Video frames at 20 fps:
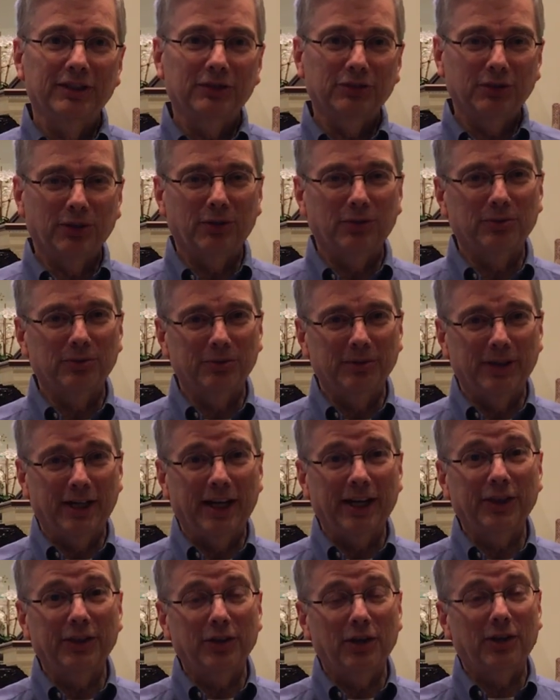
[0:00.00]
So
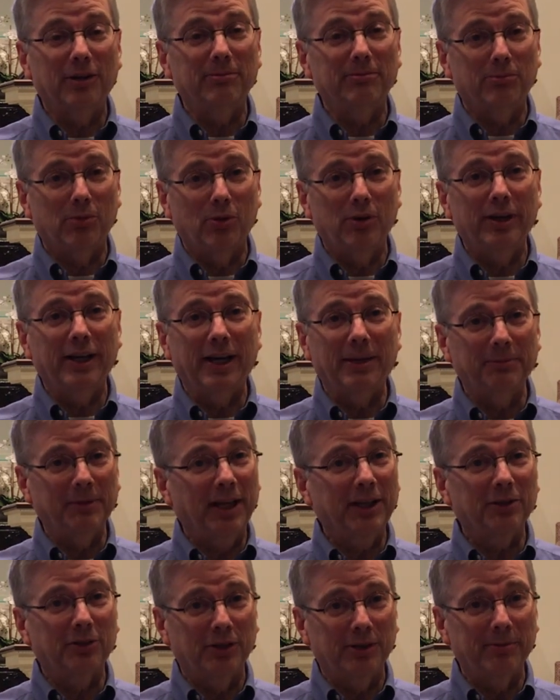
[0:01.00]
I thought, boy, I'm
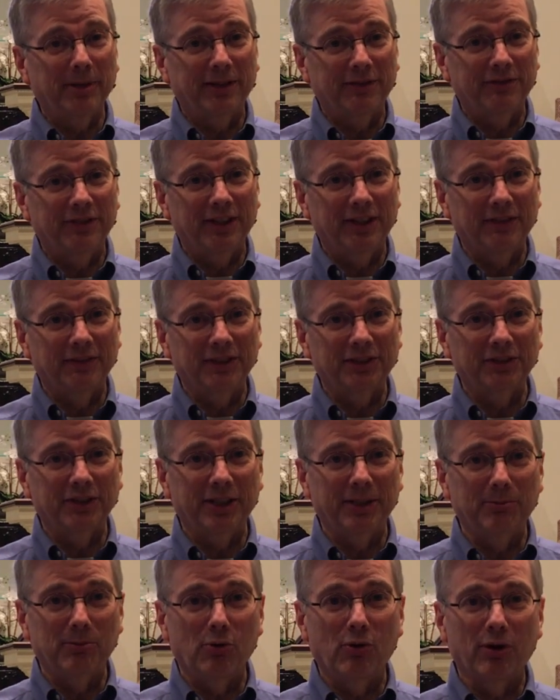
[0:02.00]
not going to make fun of this
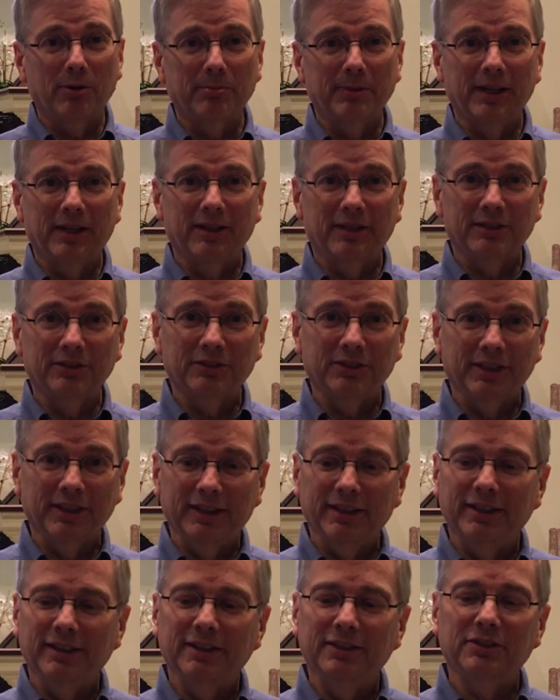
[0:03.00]
anymore because
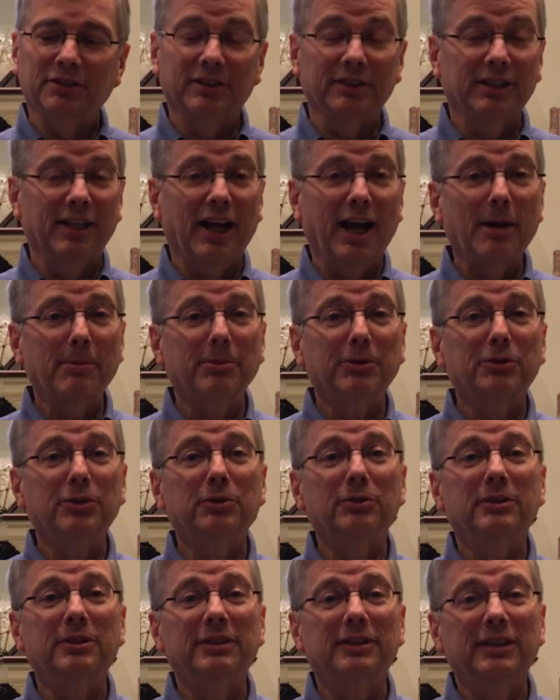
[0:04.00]
it is an
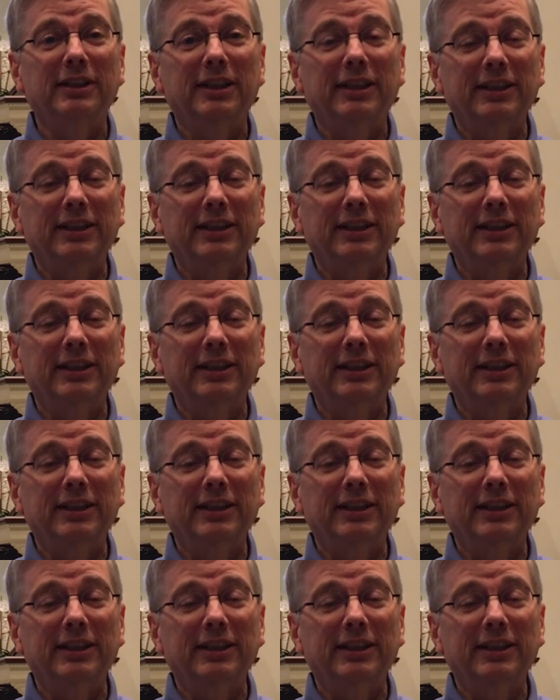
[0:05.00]
opportune